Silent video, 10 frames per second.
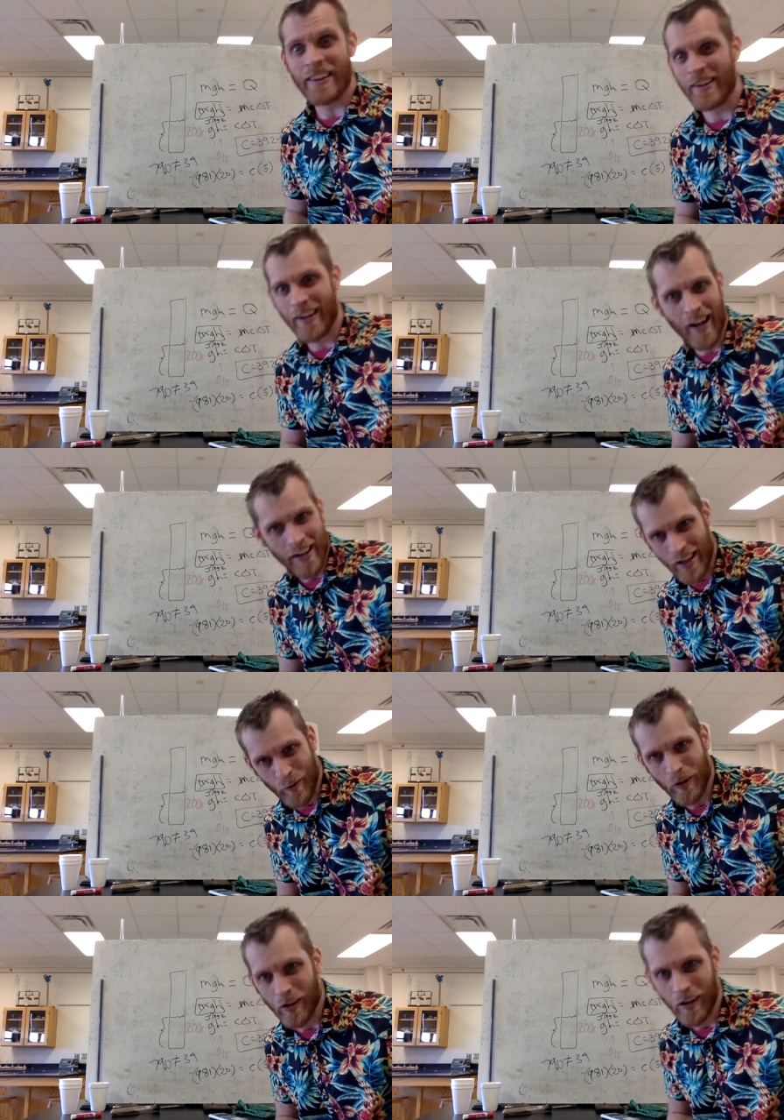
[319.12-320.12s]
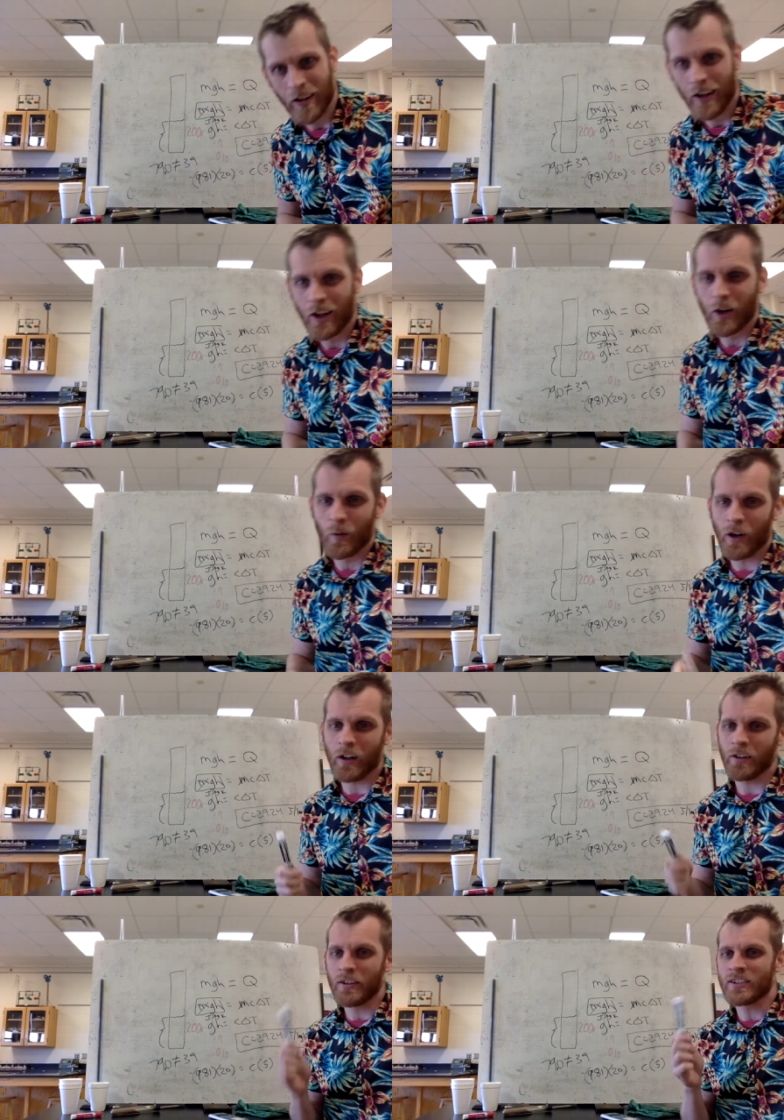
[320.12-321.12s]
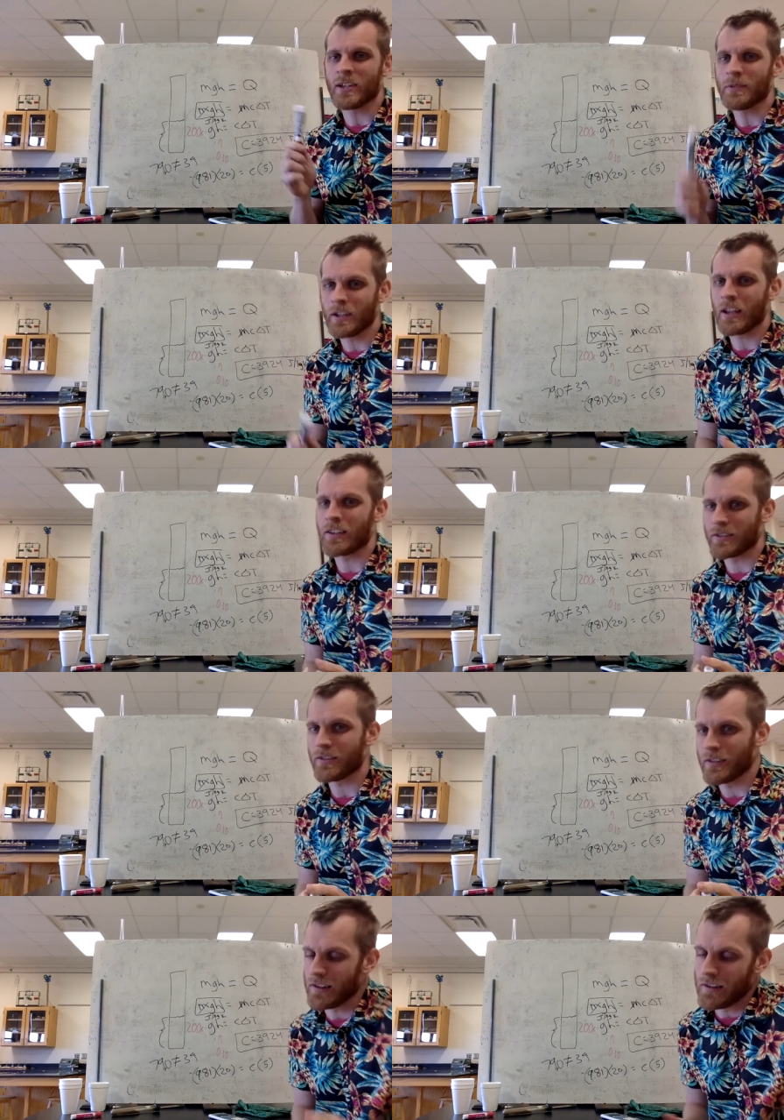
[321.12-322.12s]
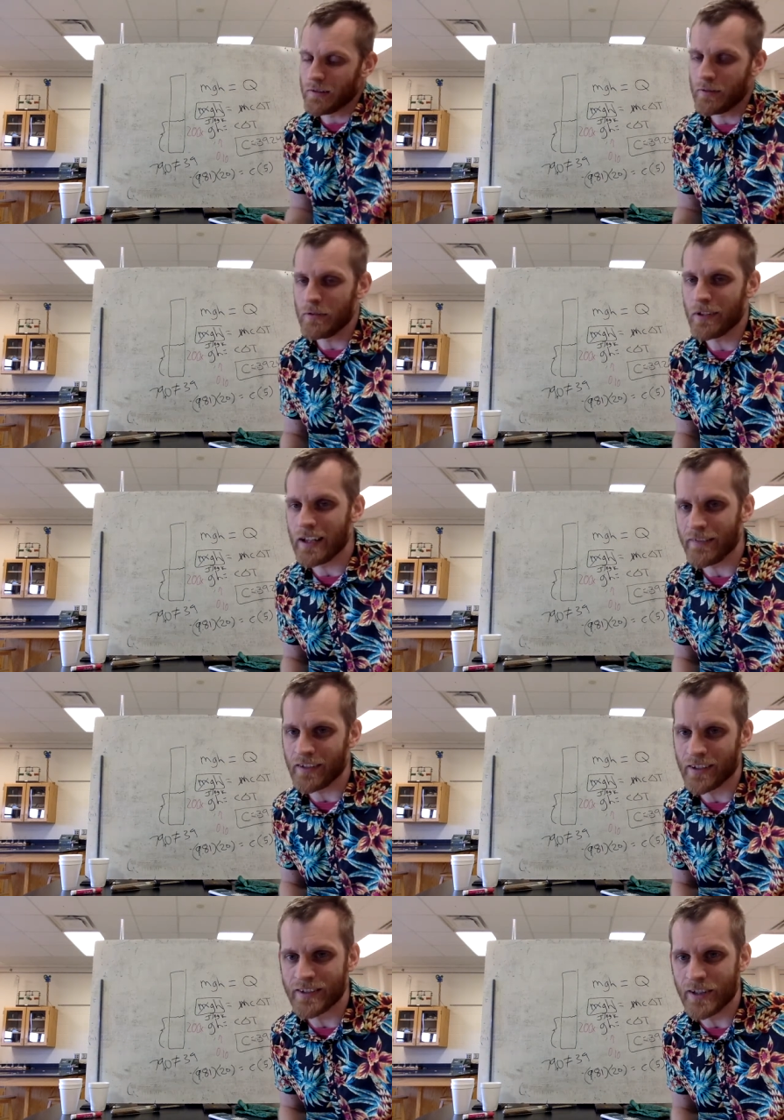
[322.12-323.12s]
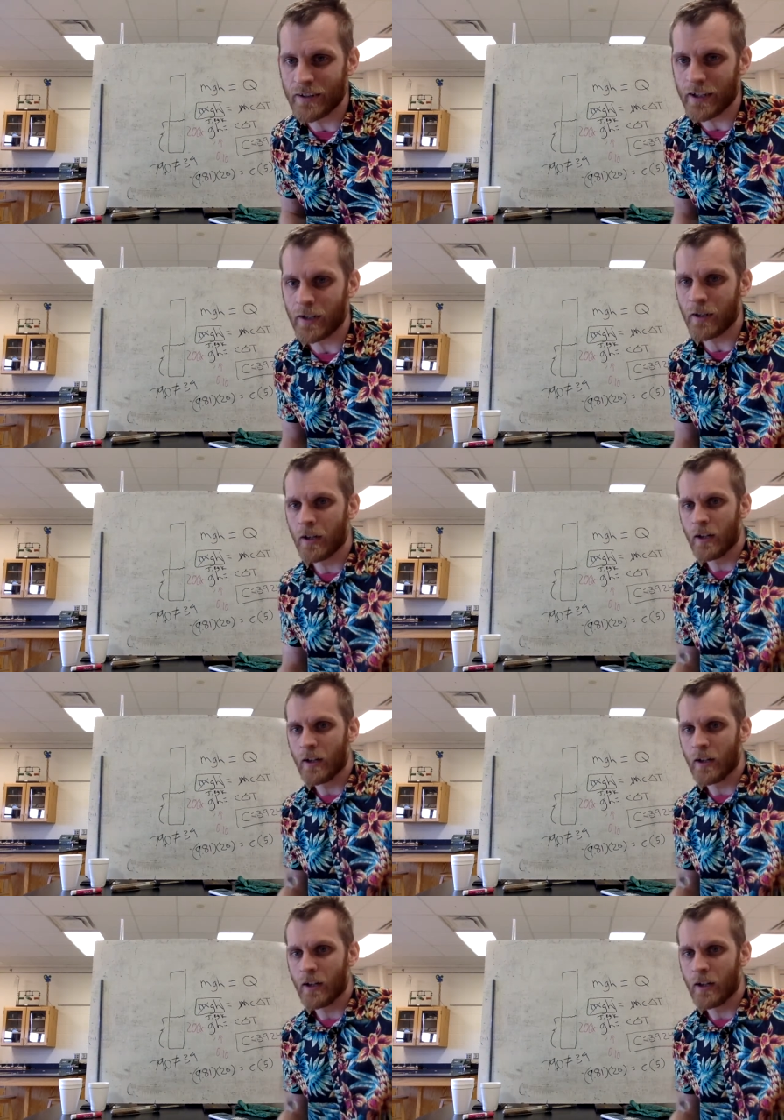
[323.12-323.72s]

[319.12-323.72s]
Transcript: they're not equal. Well, there's something that we really have to consider here,